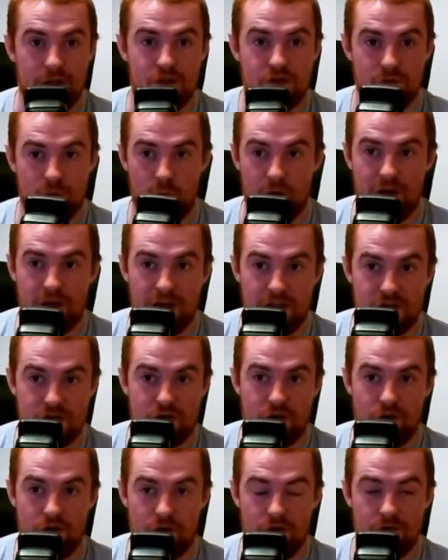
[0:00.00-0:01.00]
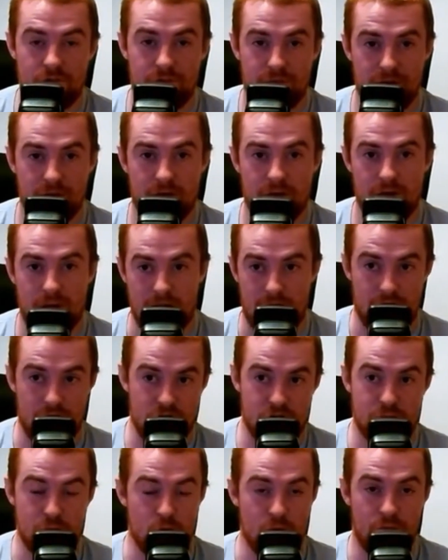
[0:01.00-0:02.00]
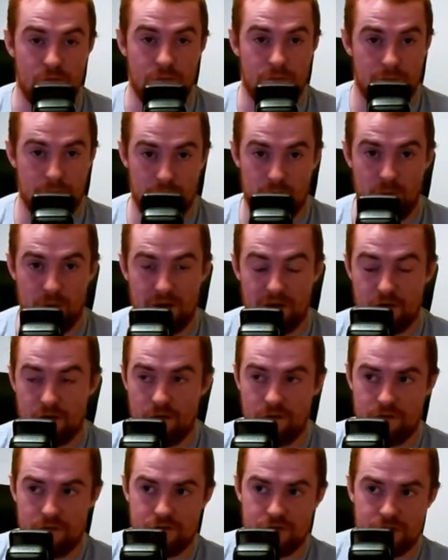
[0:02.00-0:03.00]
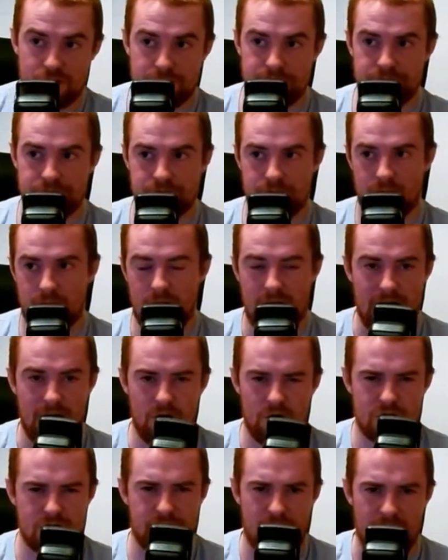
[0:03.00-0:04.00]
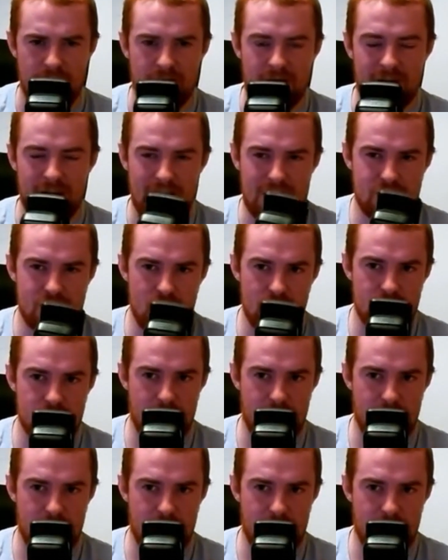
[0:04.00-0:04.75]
each one in each corner. It can just move between the corners, and it looks fine. I think it actually looks